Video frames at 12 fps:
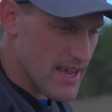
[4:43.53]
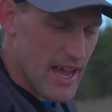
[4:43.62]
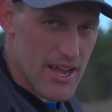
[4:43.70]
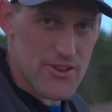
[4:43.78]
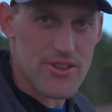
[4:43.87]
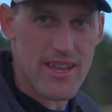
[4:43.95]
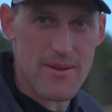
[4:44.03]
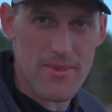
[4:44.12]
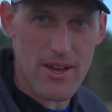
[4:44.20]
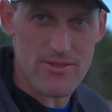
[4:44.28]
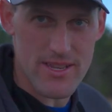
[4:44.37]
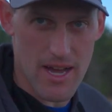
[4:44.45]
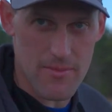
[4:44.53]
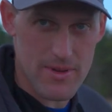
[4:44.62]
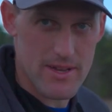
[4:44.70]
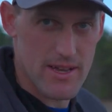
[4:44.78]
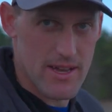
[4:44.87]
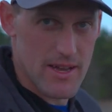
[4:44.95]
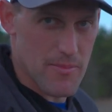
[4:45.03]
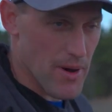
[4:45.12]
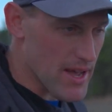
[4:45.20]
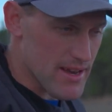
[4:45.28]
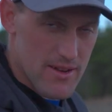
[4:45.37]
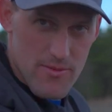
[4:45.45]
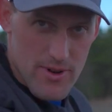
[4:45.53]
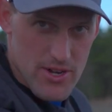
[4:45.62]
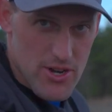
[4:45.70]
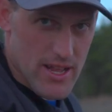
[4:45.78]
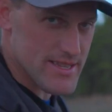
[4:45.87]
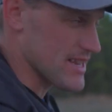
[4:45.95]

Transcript: I usually get them nose up. But we're gonna try this